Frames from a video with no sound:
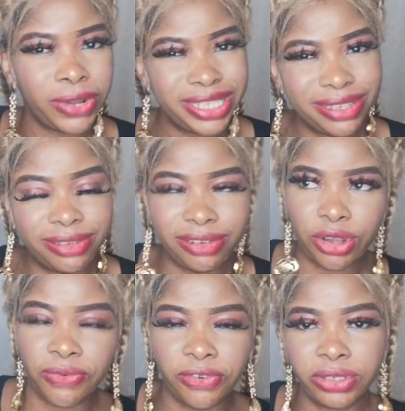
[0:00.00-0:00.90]
I think 3
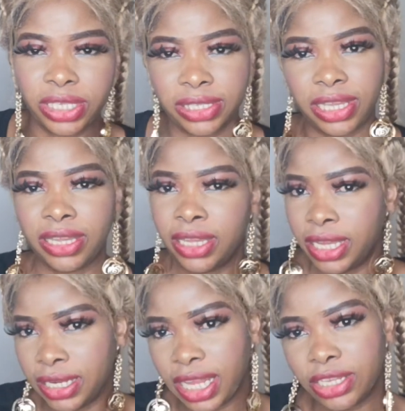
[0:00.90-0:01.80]
or 4 days there,
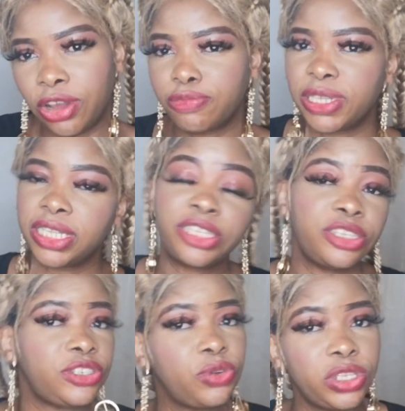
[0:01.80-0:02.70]
that the husband said
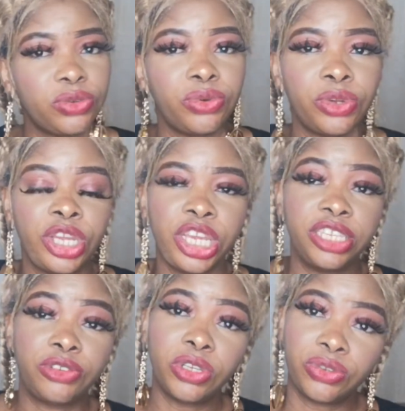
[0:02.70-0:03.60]
he's going
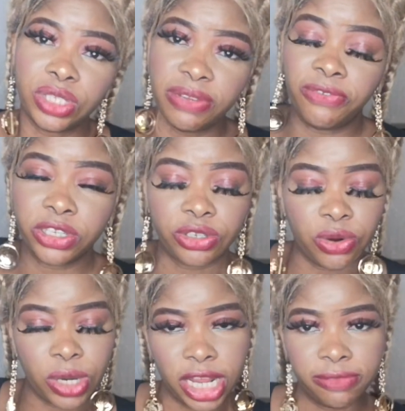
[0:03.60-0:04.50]
to divorce
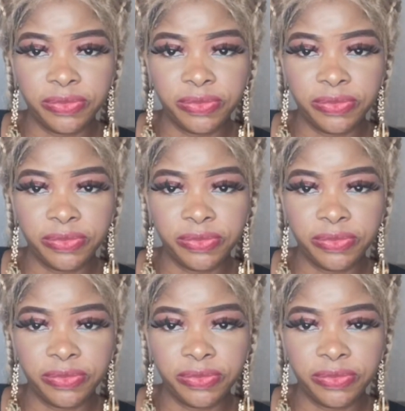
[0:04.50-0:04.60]
Cora.